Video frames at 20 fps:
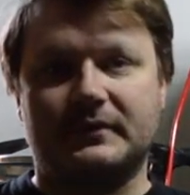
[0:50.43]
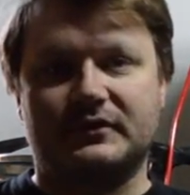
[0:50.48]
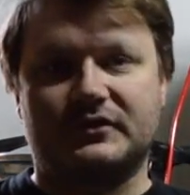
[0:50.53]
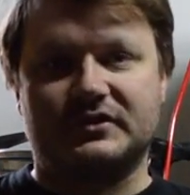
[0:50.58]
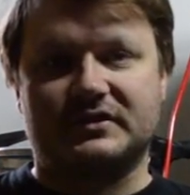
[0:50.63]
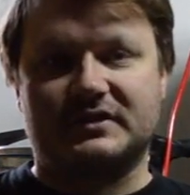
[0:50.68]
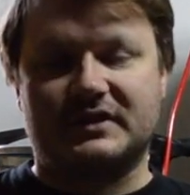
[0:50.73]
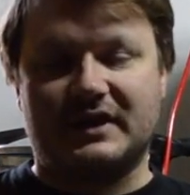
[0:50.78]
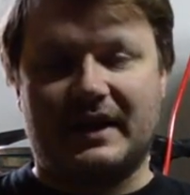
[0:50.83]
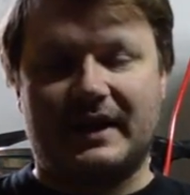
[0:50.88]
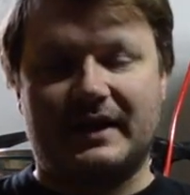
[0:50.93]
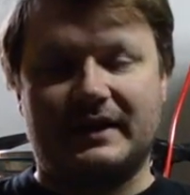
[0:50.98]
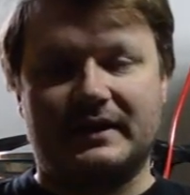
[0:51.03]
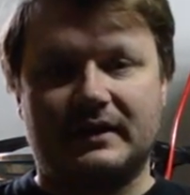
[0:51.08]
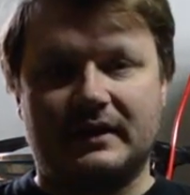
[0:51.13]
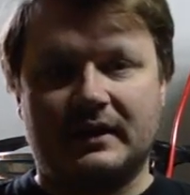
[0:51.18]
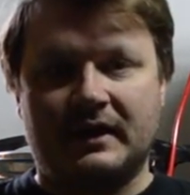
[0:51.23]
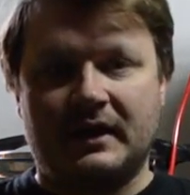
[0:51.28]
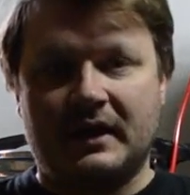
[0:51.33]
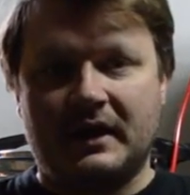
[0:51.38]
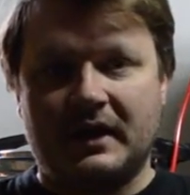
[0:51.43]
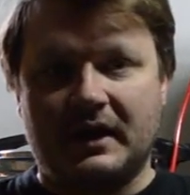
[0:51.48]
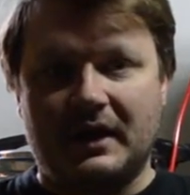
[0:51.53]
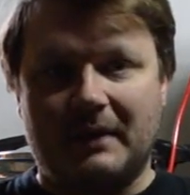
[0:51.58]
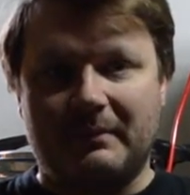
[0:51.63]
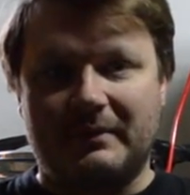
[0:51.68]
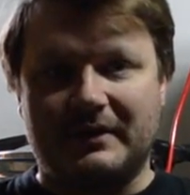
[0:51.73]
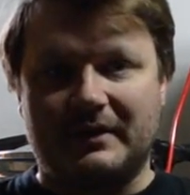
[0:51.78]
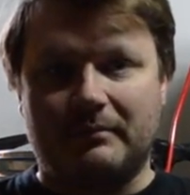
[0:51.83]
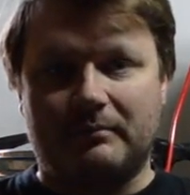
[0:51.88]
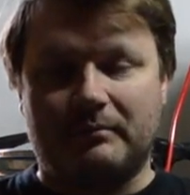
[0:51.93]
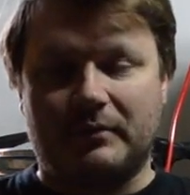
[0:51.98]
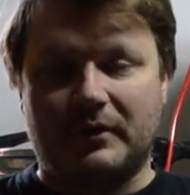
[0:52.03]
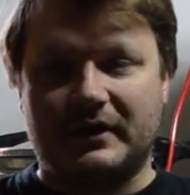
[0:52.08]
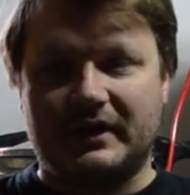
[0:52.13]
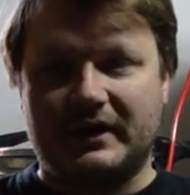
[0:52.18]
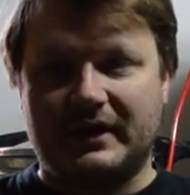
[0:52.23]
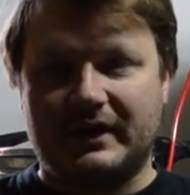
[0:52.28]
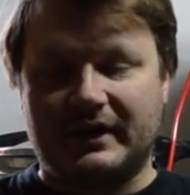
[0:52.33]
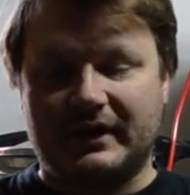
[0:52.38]
just to add a bit of
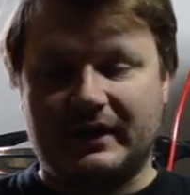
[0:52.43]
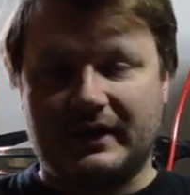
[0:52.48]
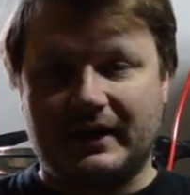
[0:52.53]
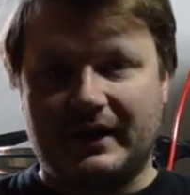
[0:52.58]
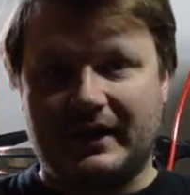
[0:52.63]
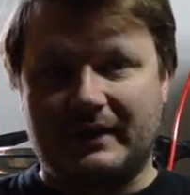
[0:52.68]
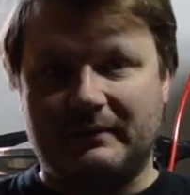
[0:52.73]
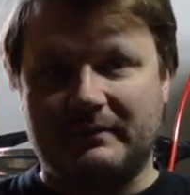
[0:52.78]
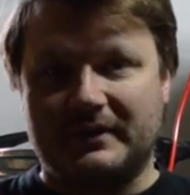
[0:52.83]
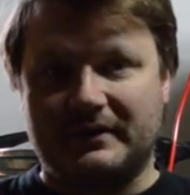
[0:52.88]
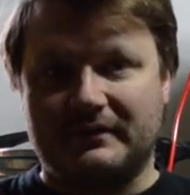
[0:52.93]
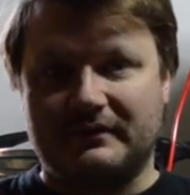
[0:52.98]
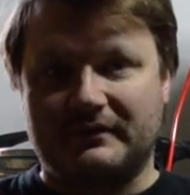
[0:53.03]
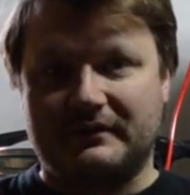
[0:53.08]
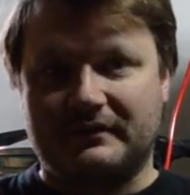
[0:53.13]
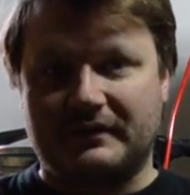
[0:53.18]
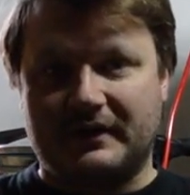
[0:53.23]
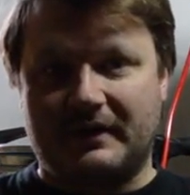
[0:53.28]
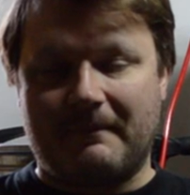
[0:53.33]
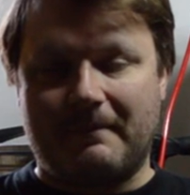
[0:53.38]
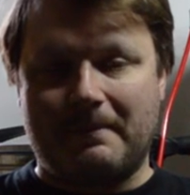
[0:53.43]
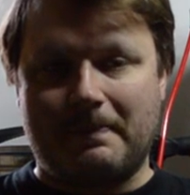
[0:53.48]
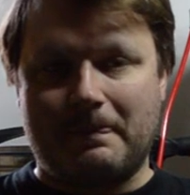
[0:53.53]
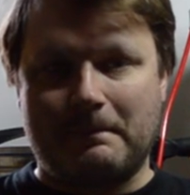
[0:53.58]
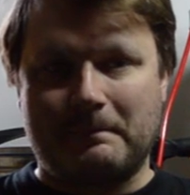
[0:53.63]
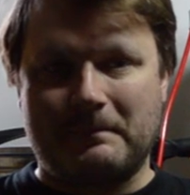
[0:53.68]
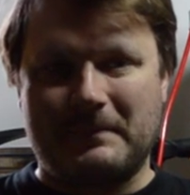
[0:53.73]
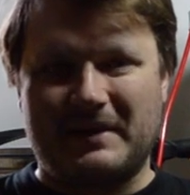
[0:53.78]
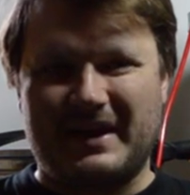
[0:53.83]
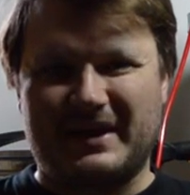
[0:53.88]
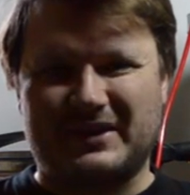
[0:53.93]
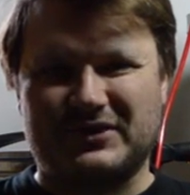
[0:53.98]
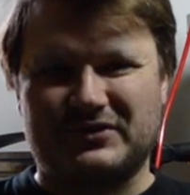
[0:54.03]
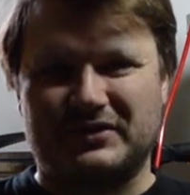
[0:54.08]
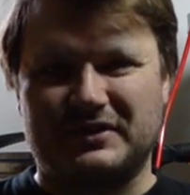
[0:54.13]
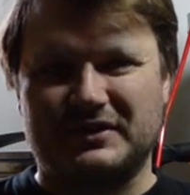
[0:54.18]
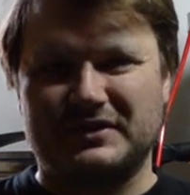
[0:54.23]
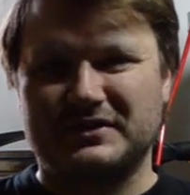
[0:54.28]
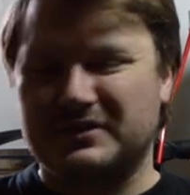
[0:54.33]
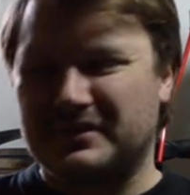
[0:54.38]
body and a bit of
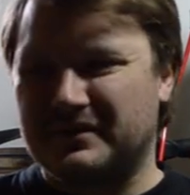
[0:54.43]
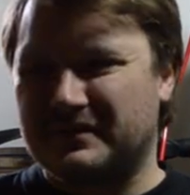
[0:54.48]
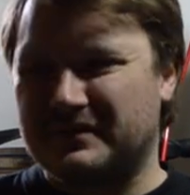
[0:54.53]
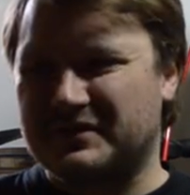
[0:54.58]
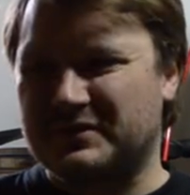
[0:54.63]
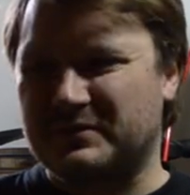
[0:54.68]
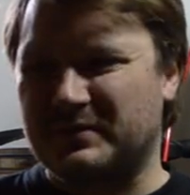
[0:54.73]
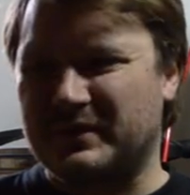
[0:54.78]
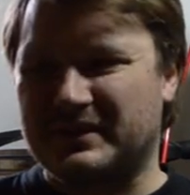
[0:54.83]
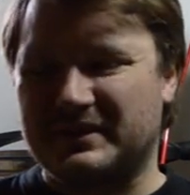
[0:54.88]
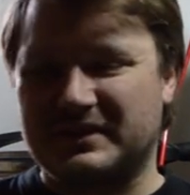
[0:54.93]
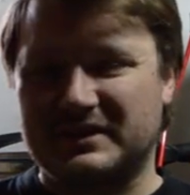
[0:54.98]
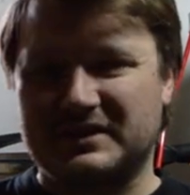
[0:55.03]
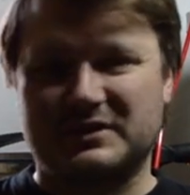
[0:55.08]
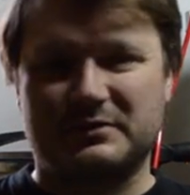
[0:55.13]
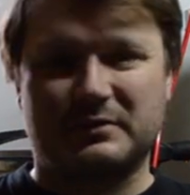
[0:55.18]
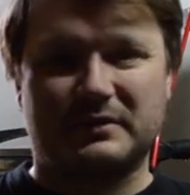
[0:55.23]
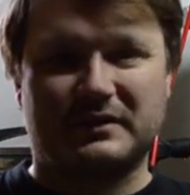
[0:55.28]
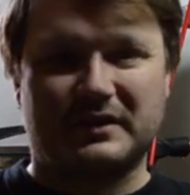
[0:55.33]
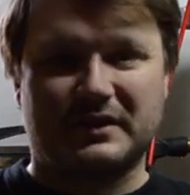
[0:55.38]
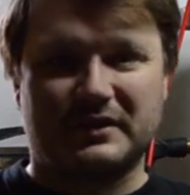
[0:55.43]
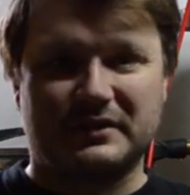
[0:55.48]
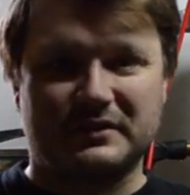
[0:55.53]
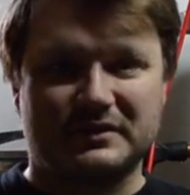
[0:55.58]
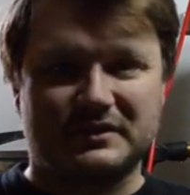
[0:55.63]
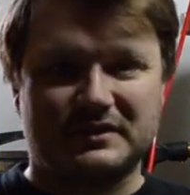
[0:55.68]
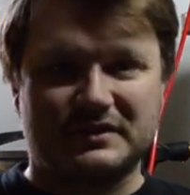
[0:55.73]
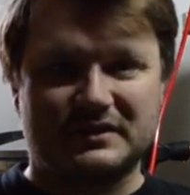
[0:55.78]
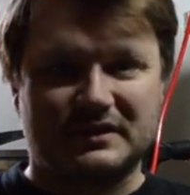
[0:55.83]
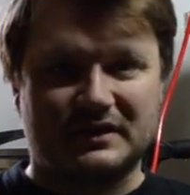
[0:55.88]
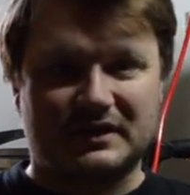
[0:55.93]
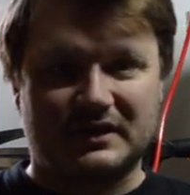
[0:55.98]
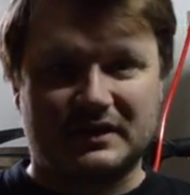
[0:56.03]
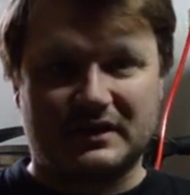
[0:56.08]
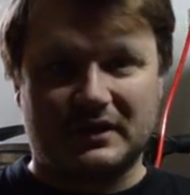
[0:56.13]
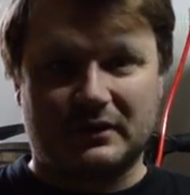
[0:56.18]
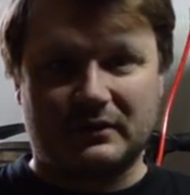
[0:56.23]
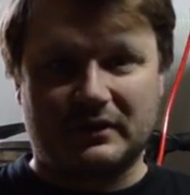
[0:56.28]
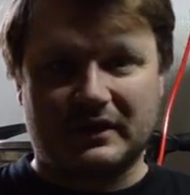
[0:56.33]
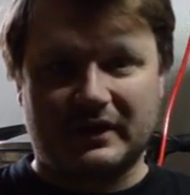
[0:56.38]
extra sort of sweetness with those
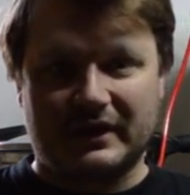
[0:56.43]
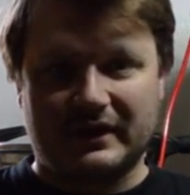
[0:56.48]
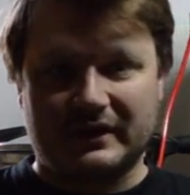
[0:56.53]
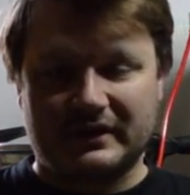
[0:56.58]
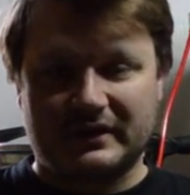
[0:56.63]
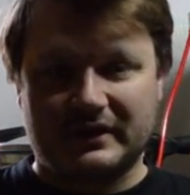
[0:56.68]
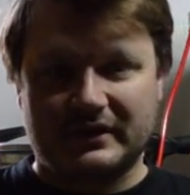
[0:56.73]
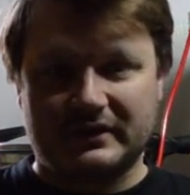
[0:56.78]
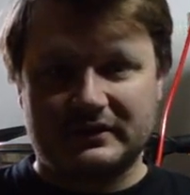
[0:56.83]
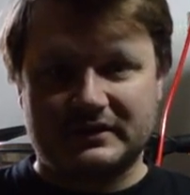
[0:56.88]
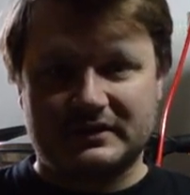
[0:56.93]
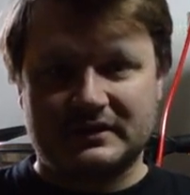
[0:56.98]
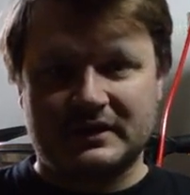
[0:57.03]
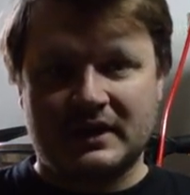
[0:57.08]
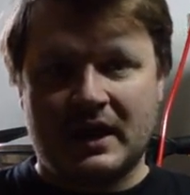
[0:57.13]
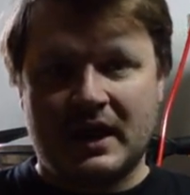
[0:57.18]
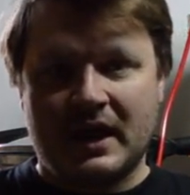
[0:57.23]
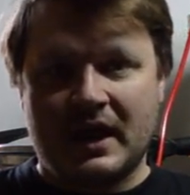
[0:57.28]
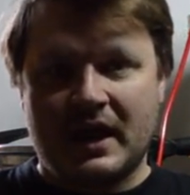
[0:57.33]
golden naked oats.